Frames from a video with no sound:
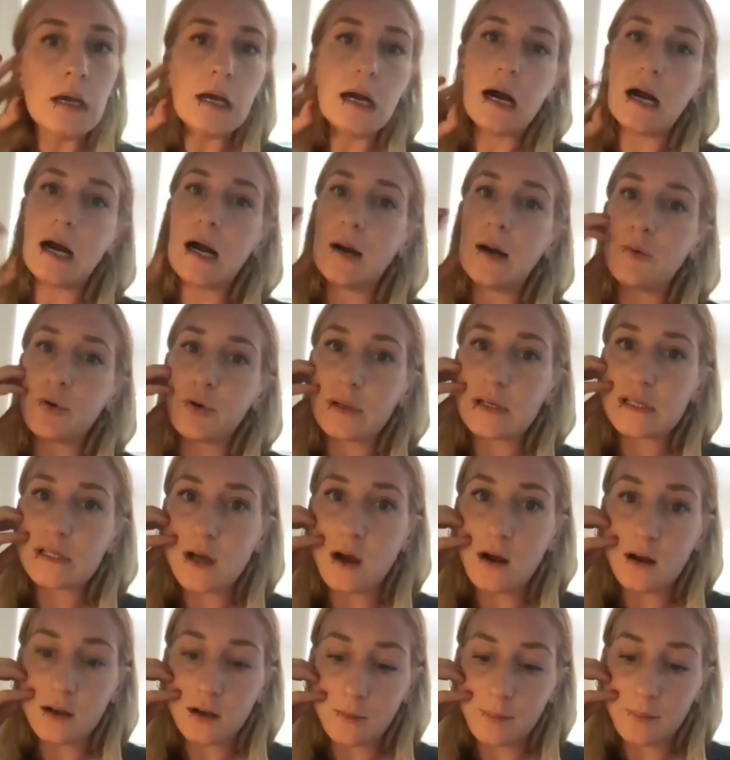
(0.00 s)
or we
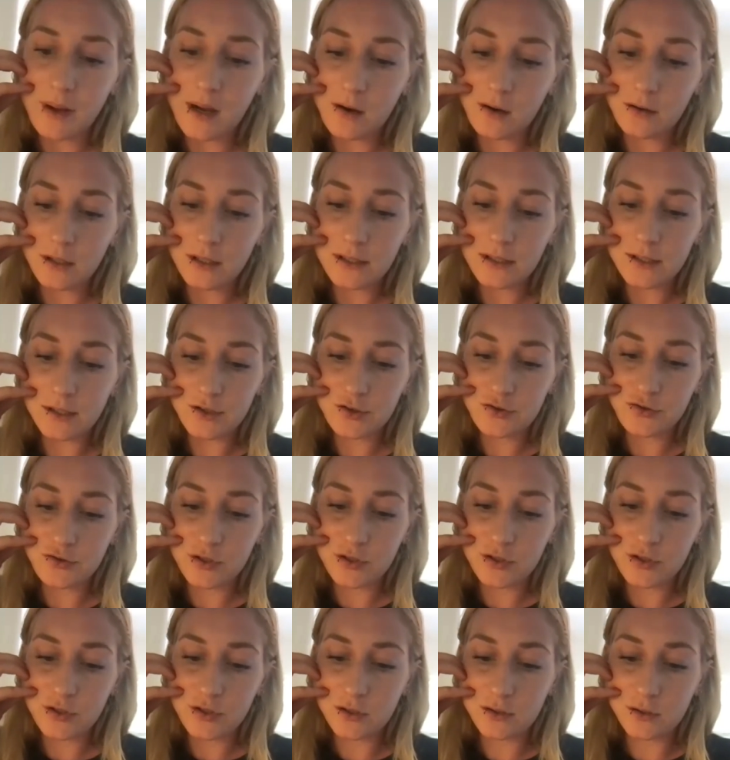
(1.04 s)
talk about
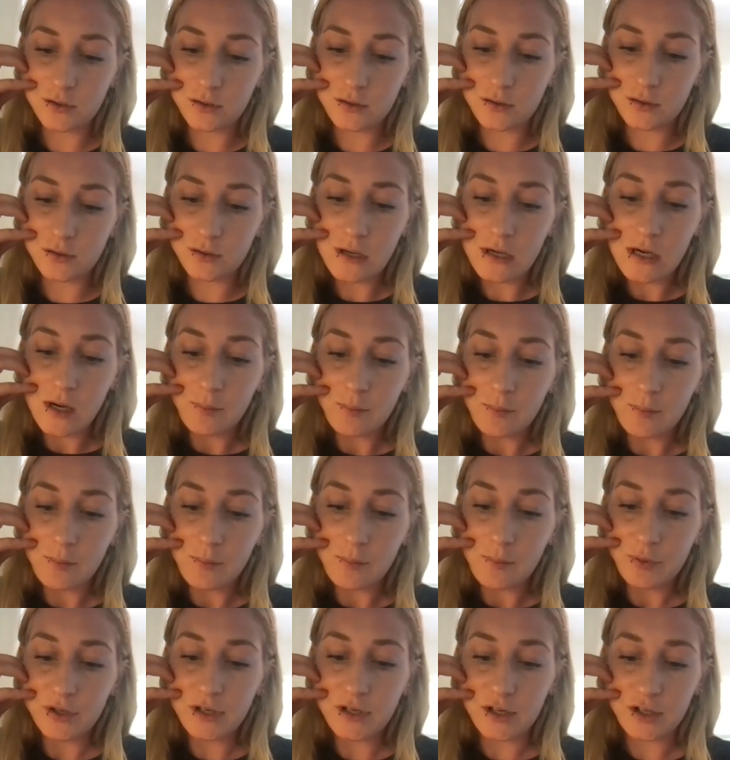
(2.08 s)
industrial
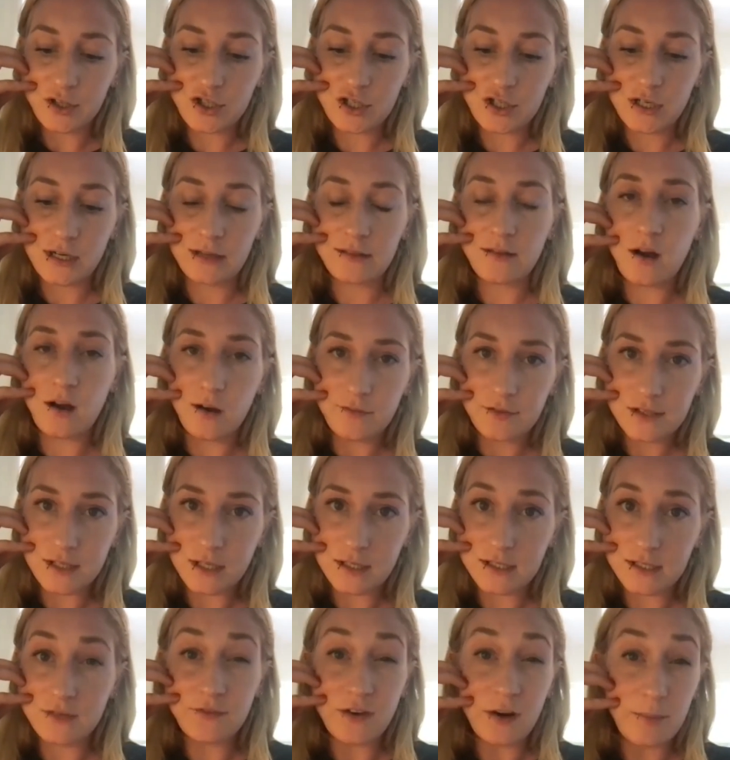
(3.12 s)
production and the offsets,
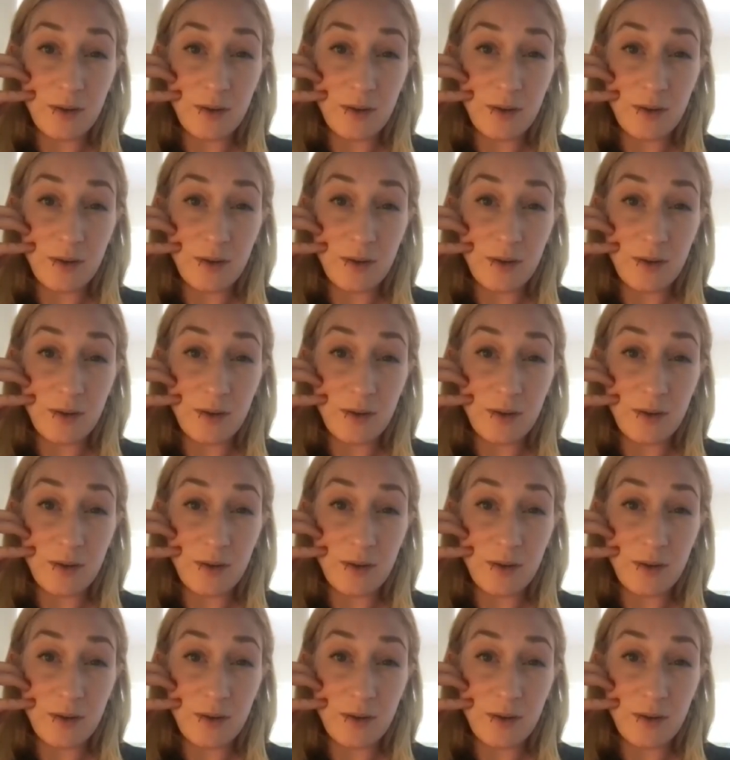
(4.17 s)
environmental